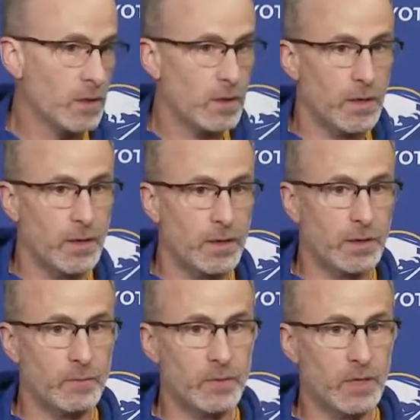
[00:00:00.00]

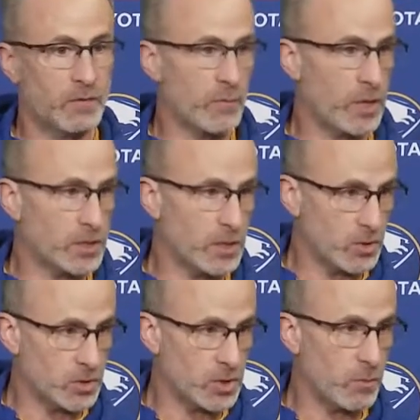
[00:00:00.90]
the information.
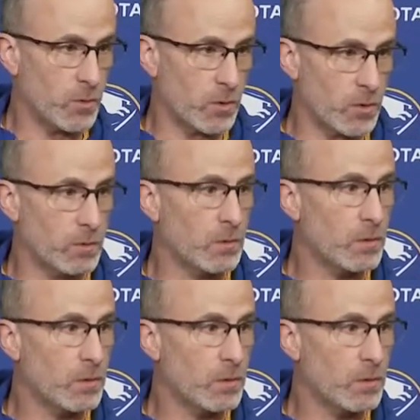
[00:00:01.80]
He'll see more.